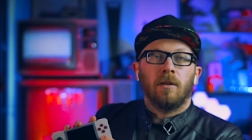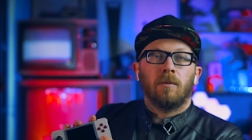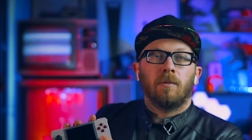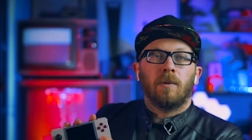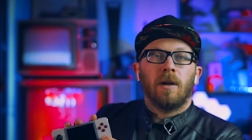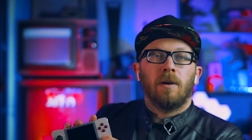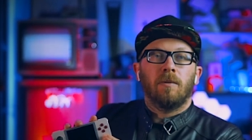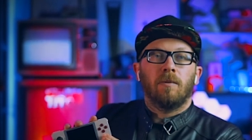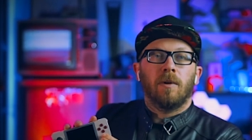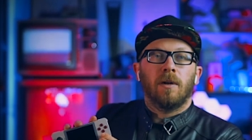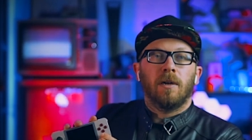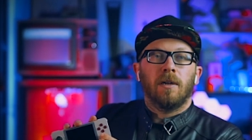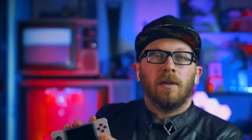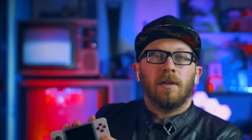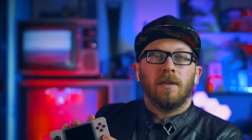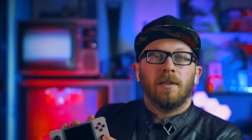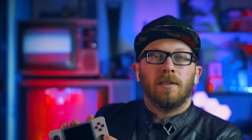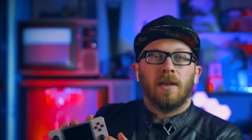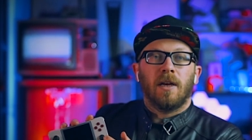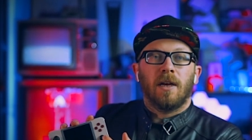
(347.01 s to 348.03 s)
The right one
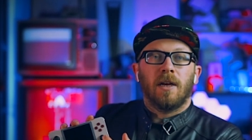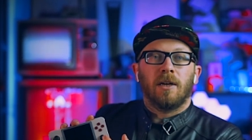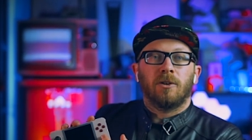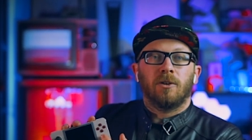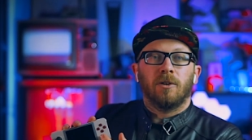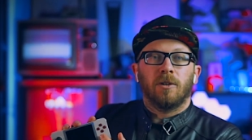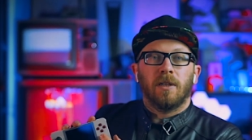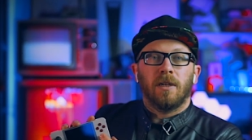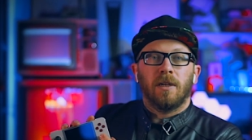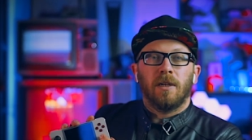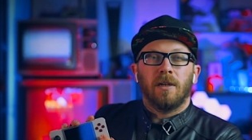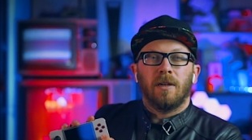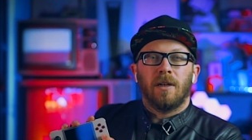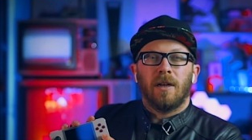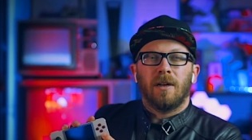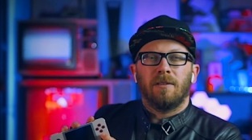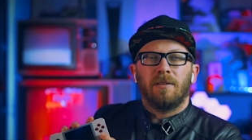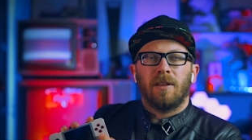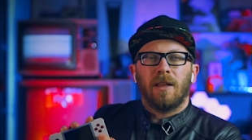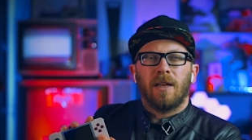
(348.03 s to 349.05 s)
is actually
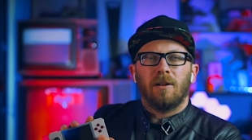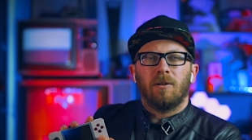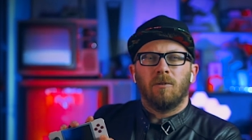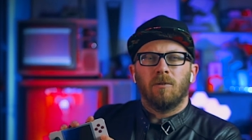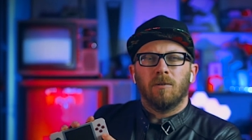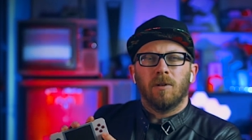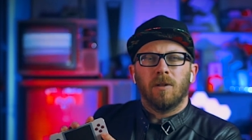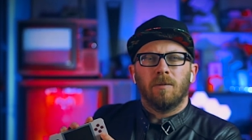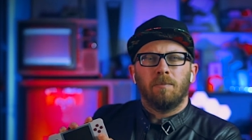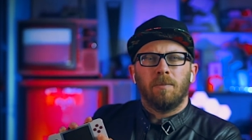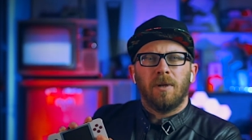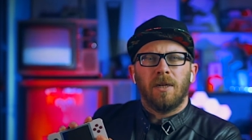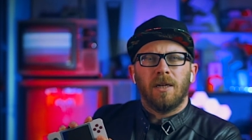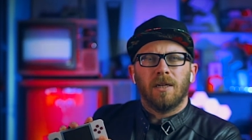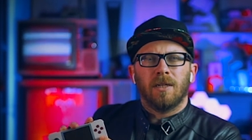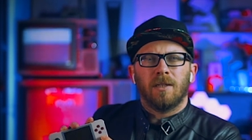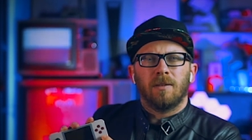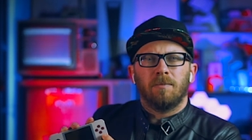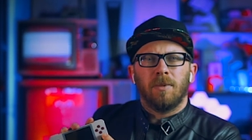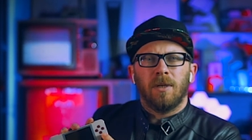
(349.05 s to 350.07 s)
kind of that old
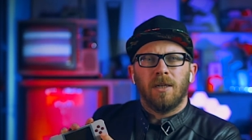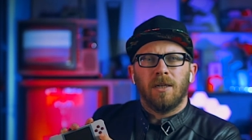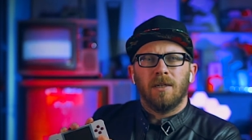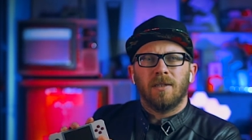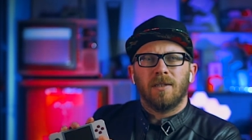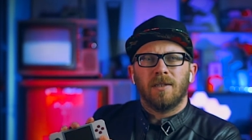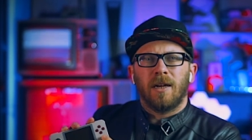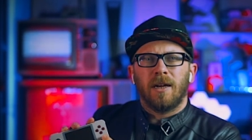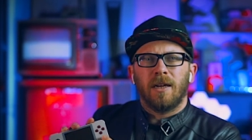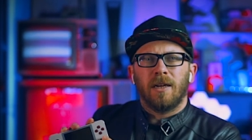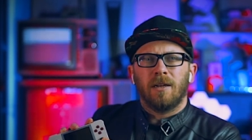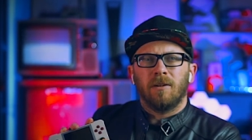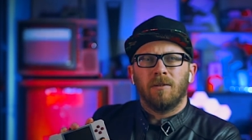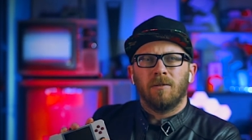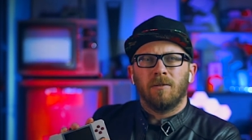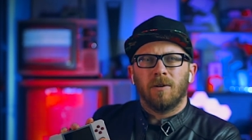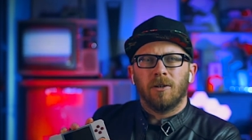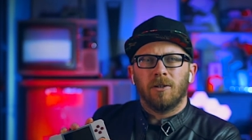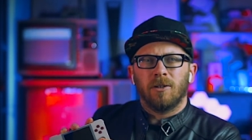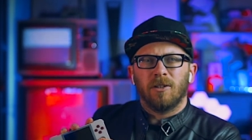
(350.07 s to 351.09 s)
PSP
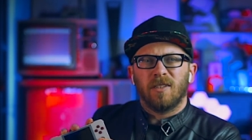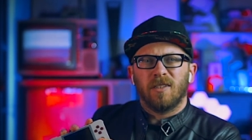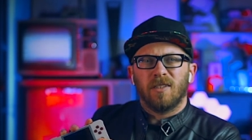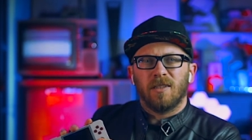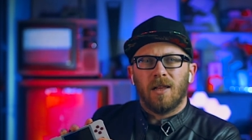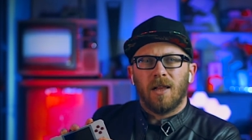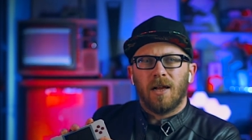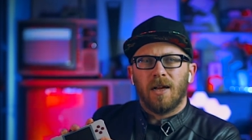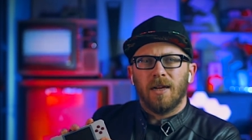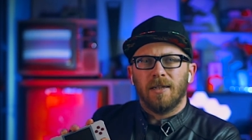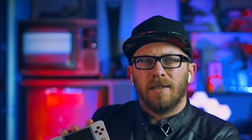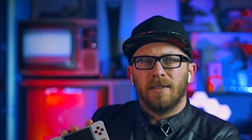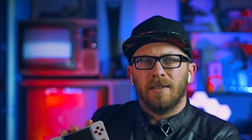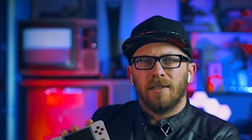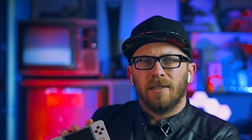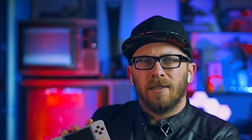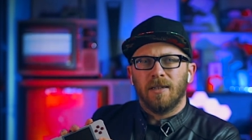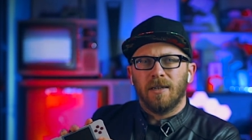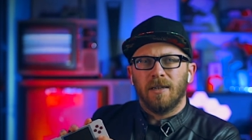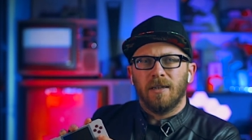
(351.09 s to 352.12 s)
style where it just
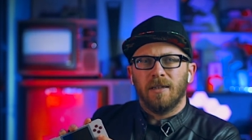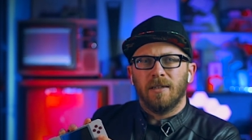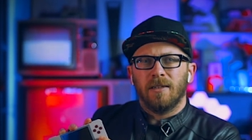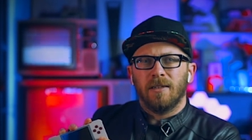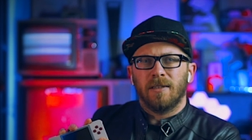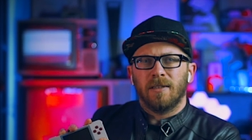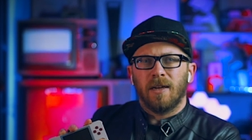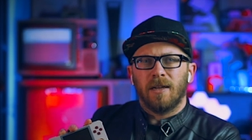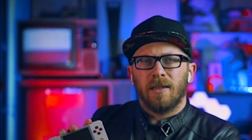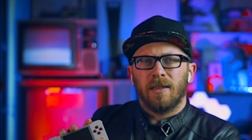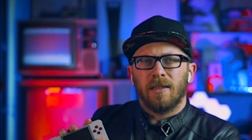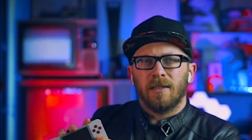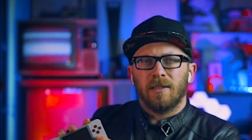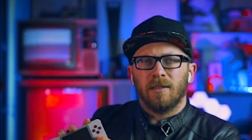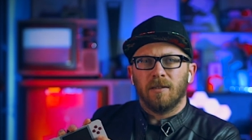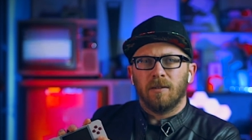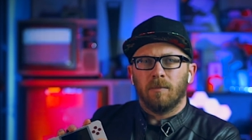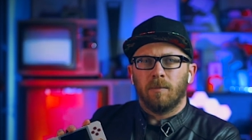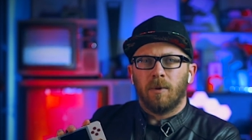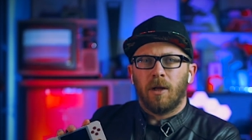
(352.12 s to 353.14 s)
slides inside
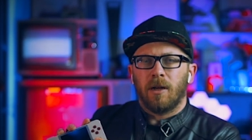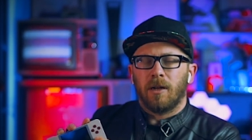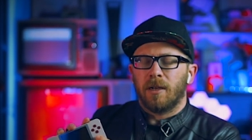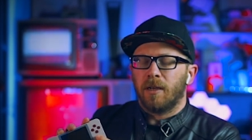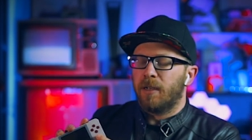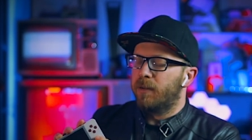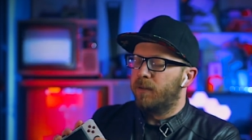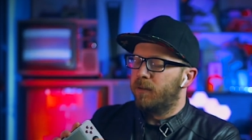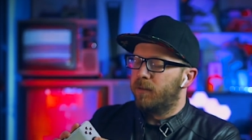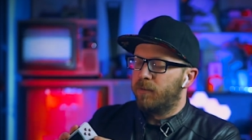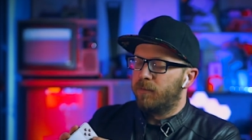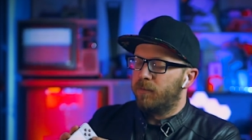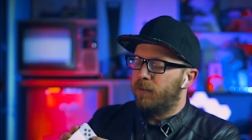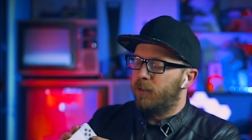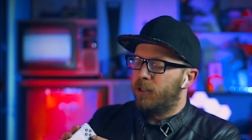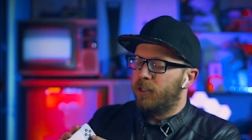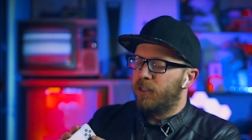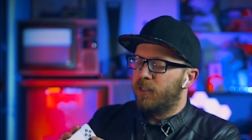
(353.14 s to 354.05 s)
this little pocket, which